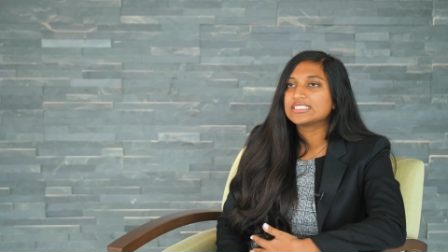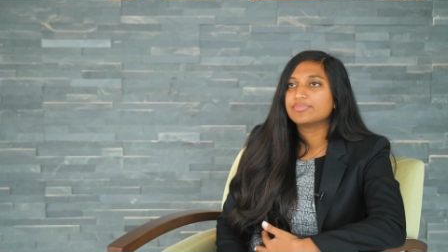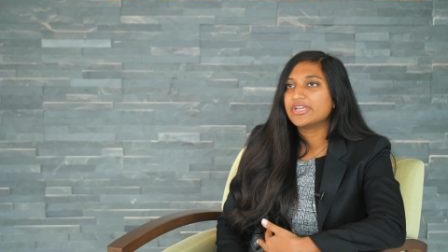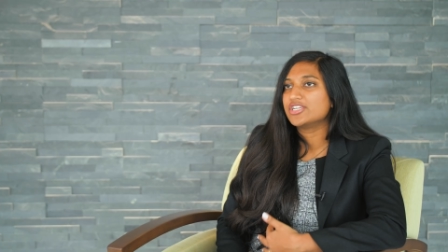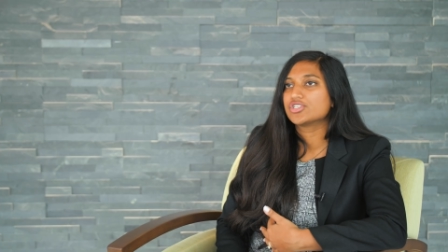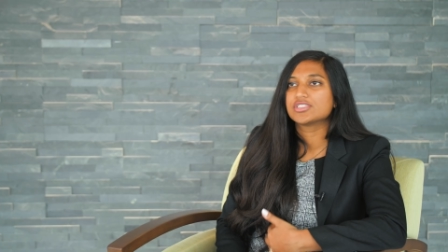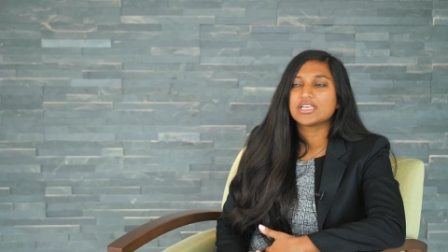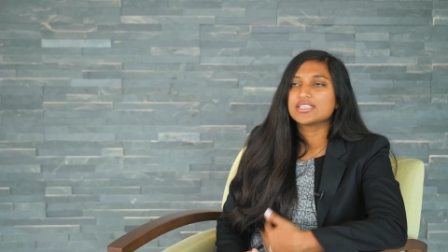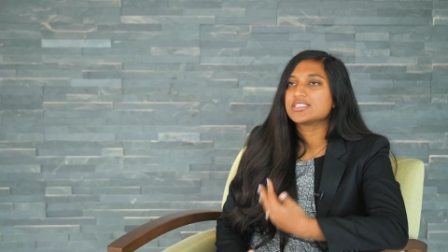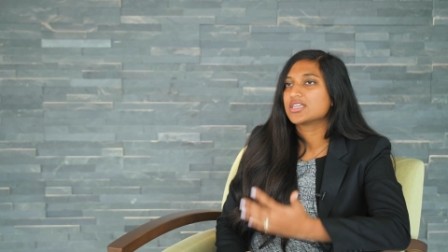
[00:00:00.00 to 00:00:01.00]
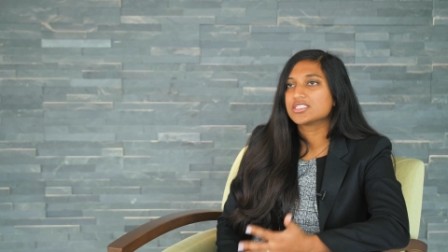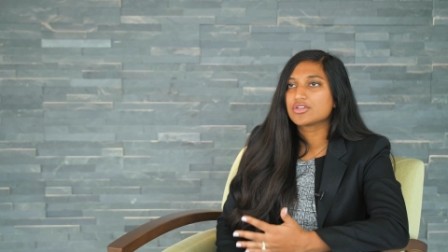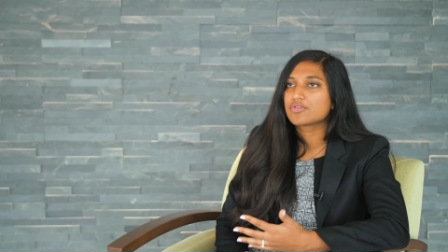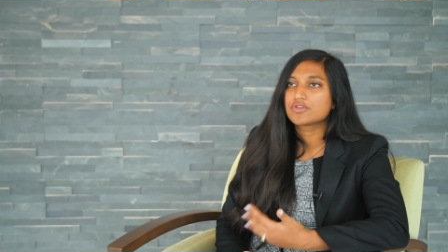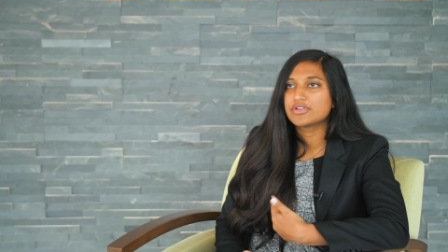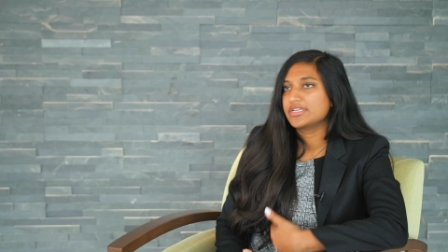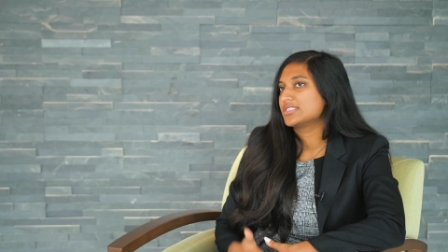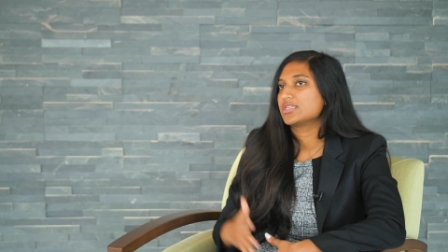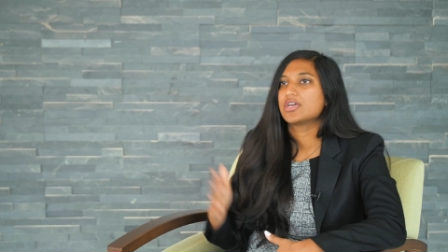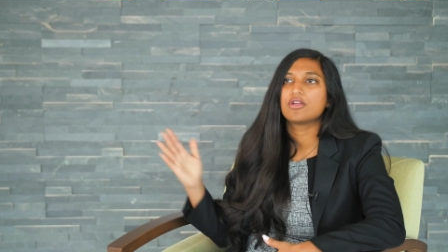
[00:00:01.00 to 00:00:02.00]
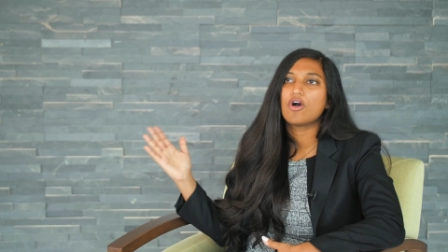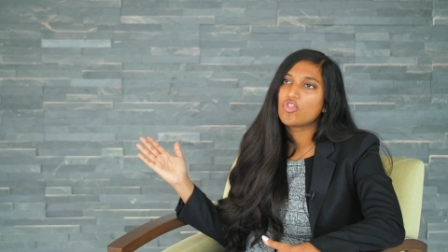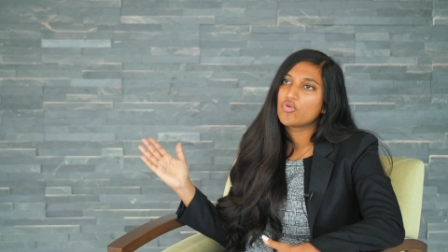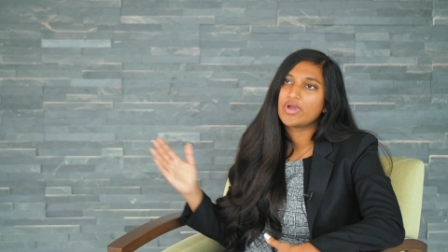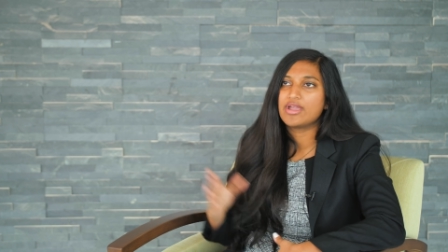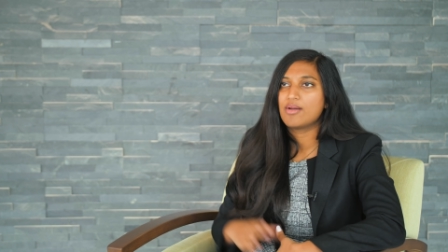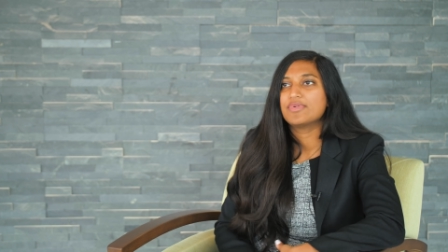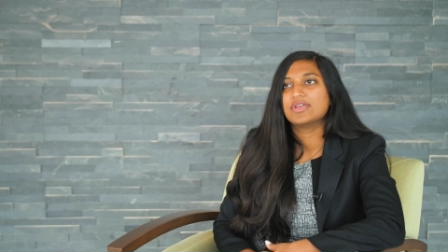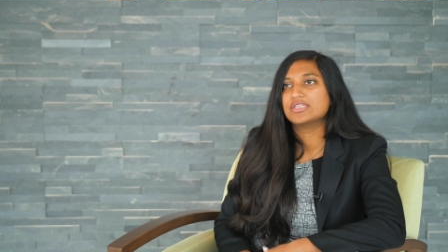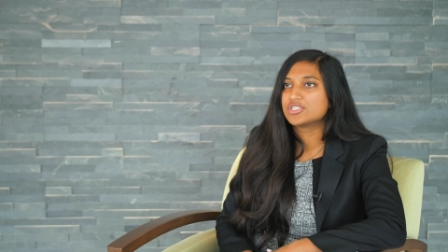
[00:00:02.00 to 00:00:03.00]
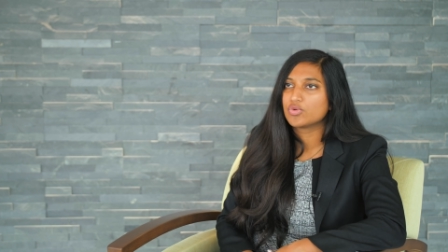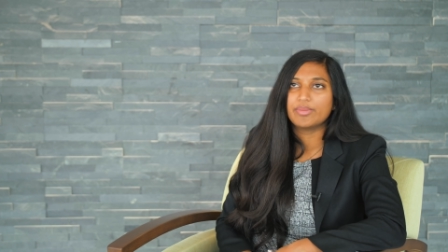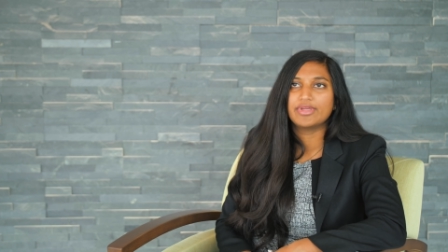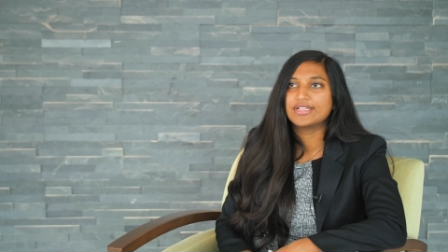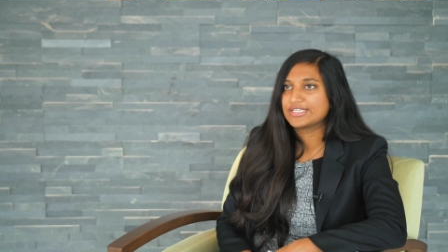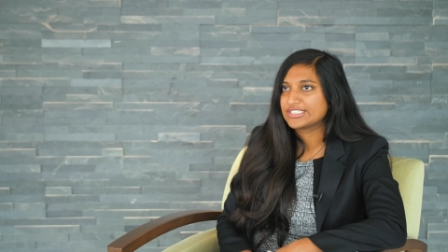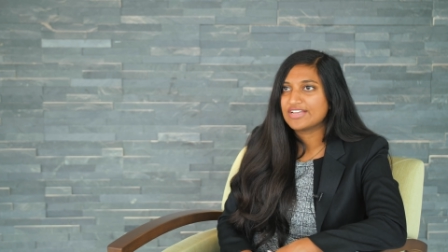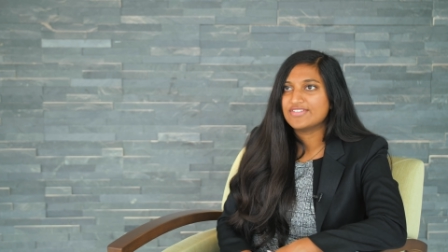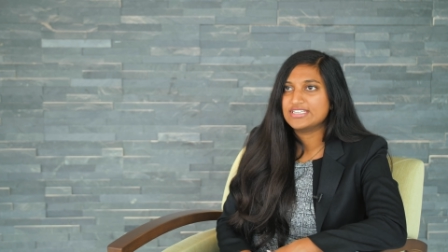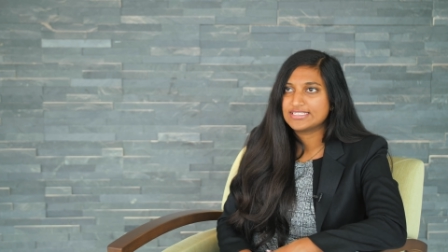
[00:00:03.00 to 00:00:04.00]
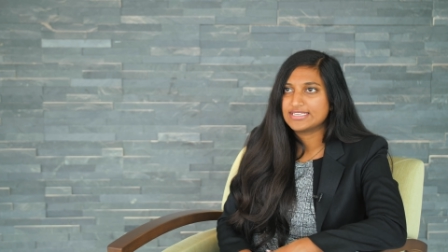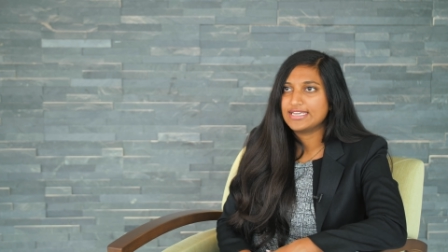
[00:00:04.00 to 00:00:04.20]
in patients as young as their 30s and all the way up into women in their 70s and